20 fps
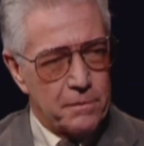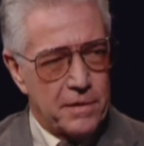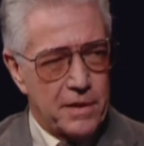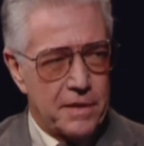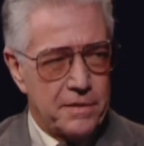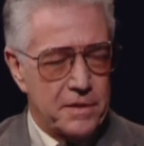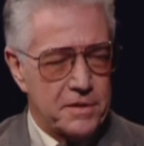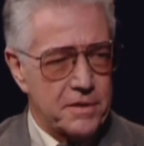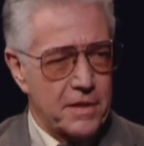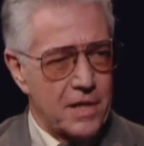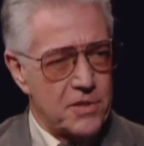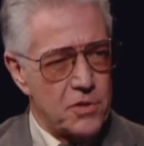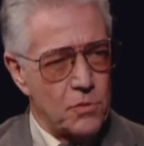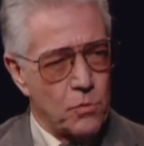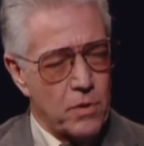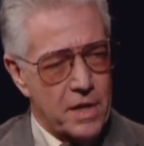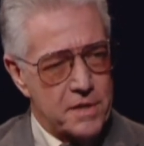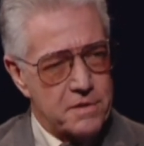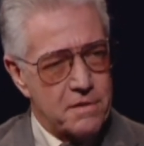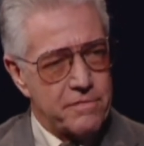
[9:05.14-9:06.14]
But in this case, you
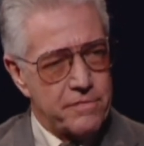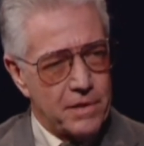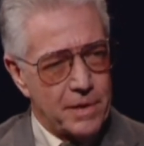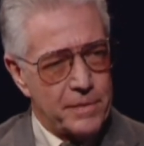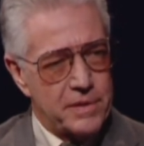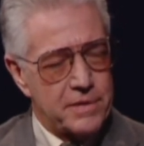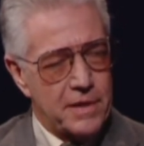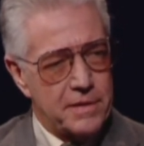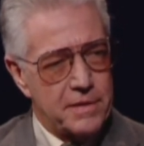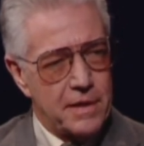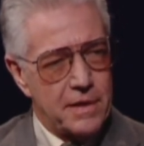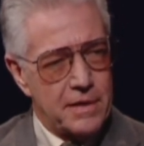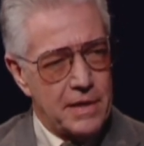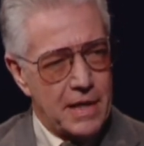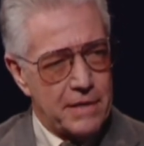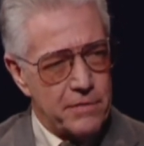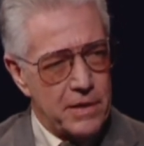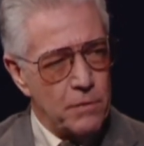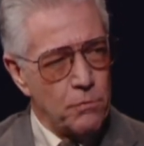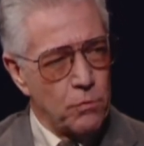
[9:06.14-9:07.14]
watch the film, you say,
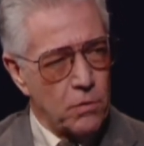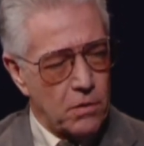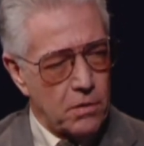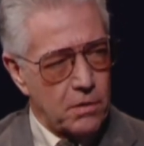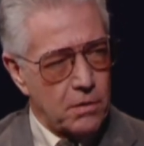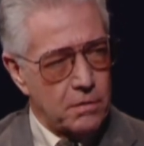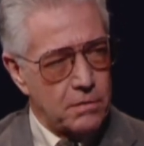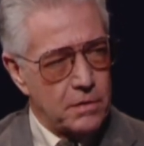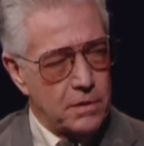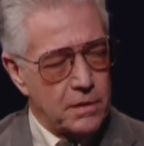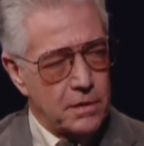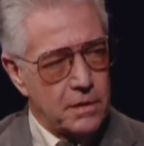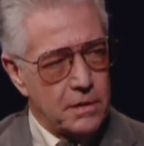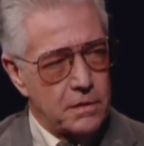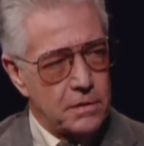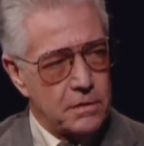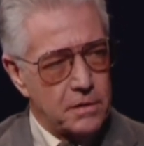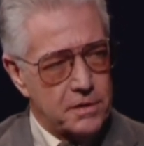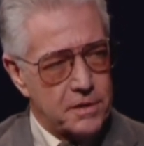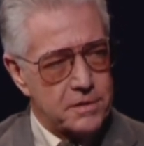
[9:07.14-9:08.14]
every role
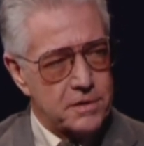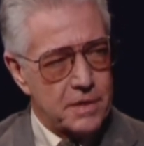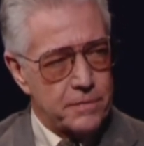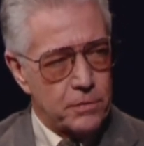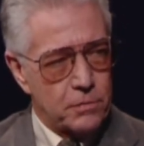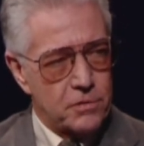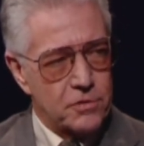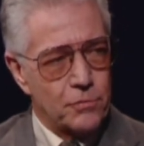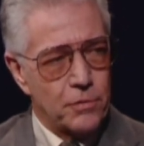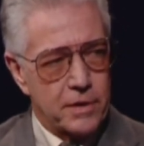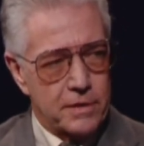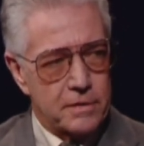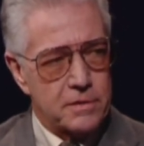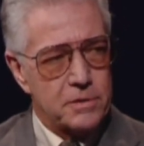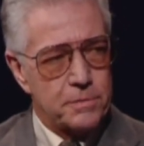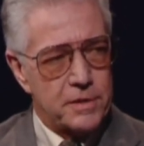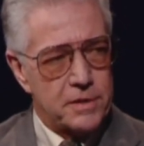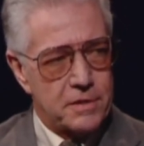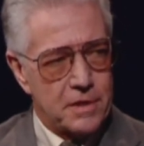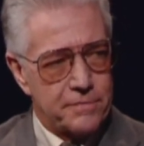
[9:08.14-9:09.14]
looks as if it was written
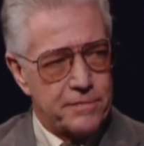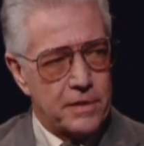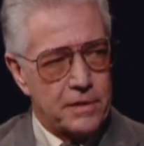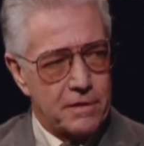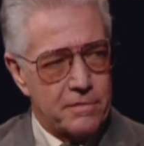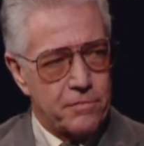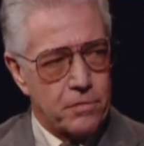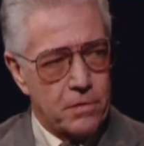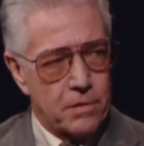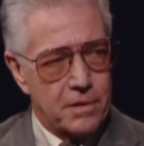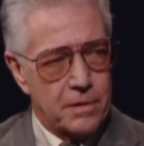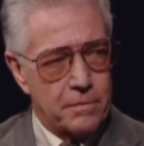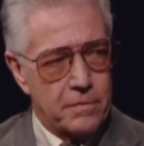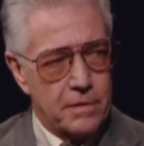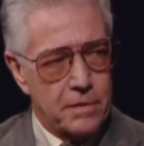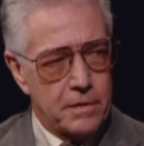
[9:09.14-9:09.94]
specifically for them.